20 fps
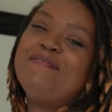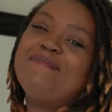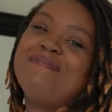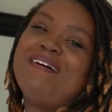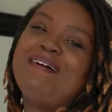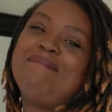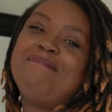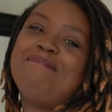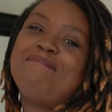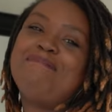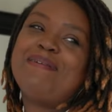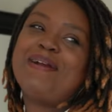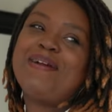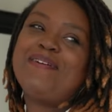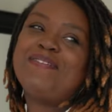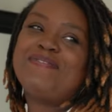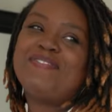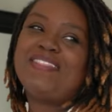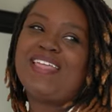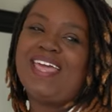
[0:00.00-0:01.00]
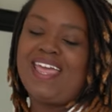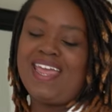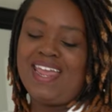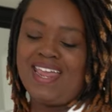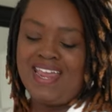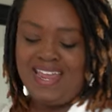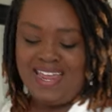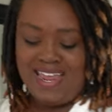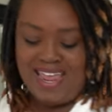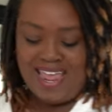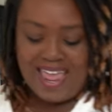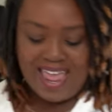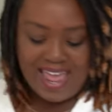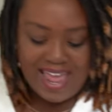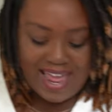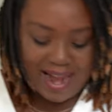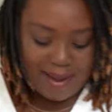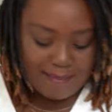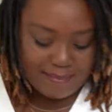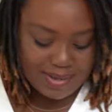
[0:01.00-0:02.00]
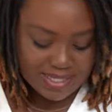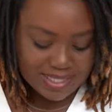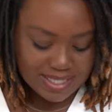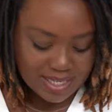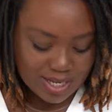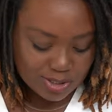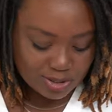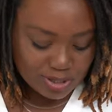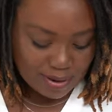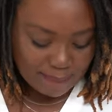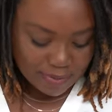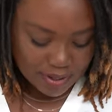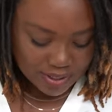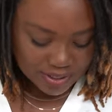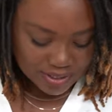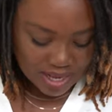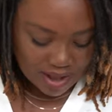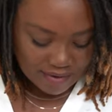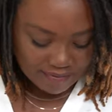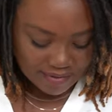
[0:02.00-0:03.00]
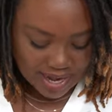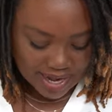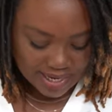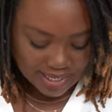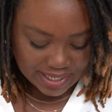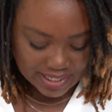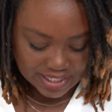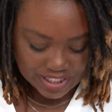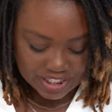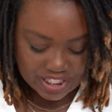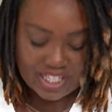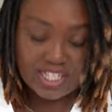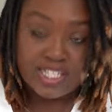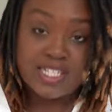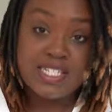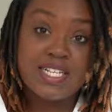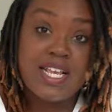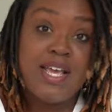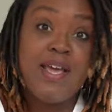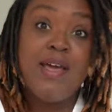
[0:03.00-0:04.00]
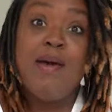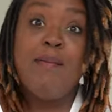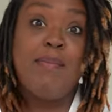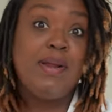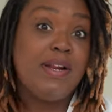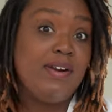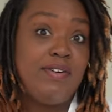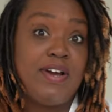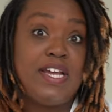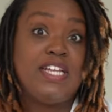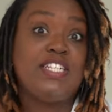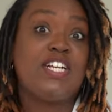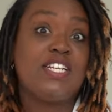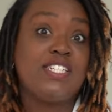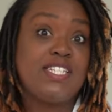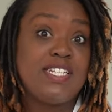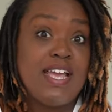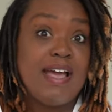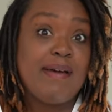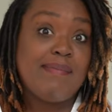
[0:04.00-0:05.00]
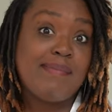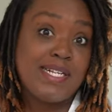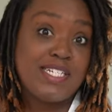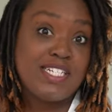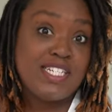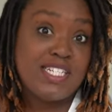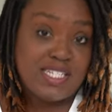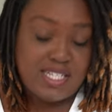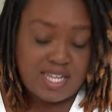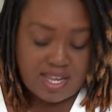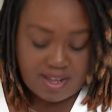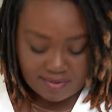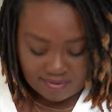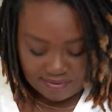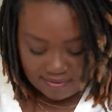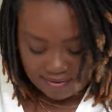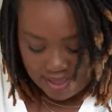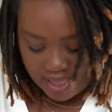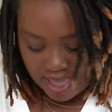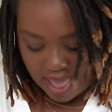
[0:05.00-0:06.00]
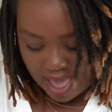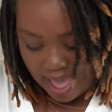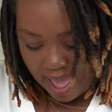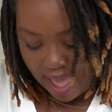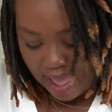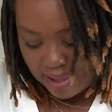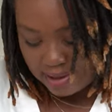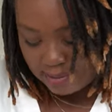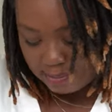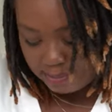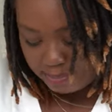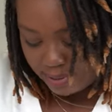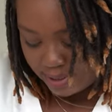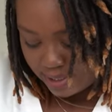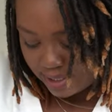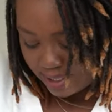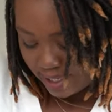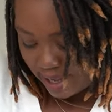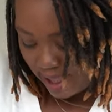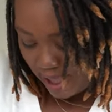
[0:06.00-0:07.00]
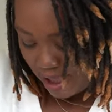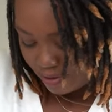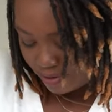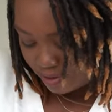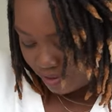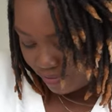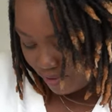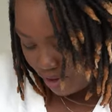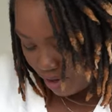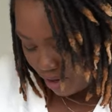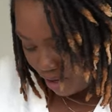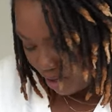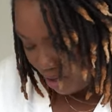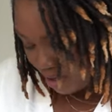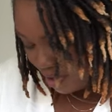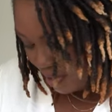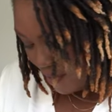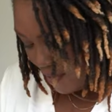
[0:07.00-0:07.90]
my birthday. And I meant to go drop those off and I didn't get a chance. But anyways, y'all see how much stuff I am pulling out of her